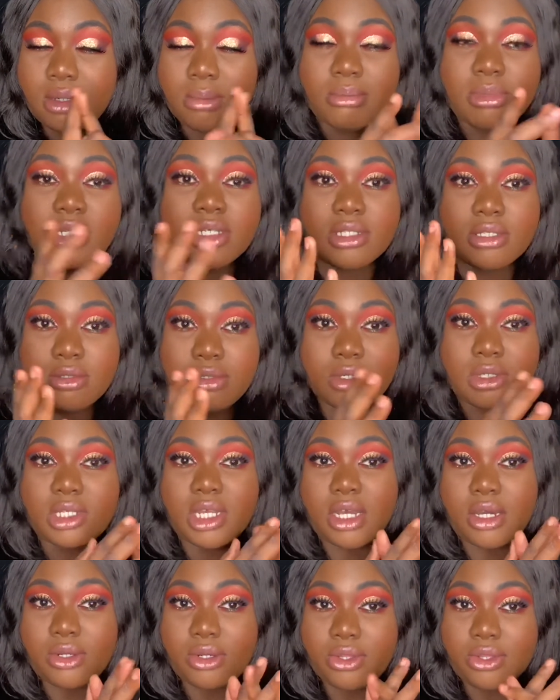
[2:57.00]
but it still looks
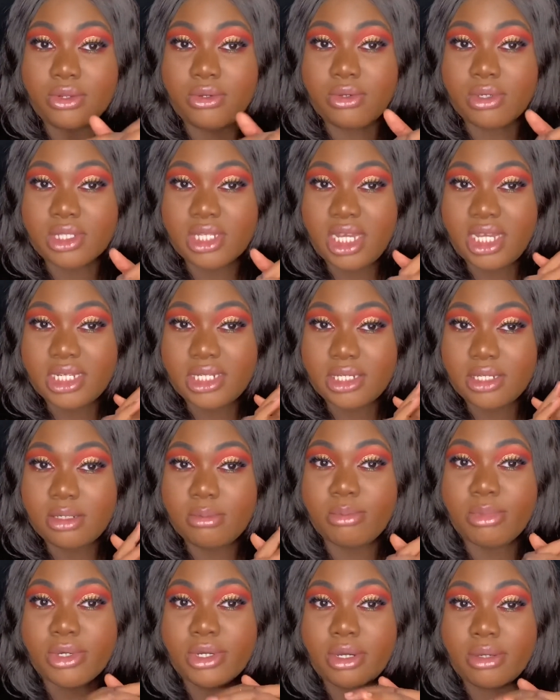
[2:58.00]
like another look that I did.
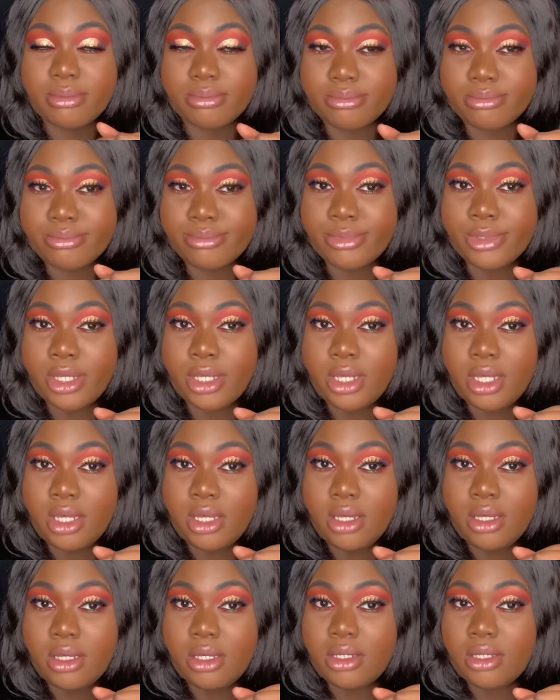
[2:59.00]
But
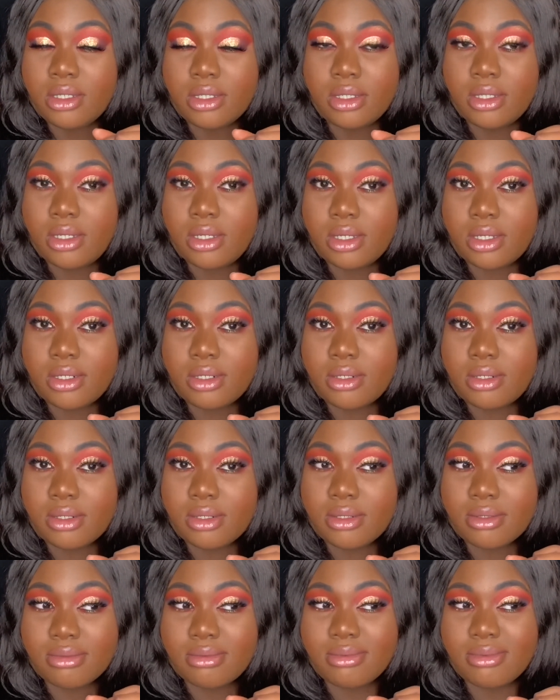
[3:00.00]
yeah, I don't know,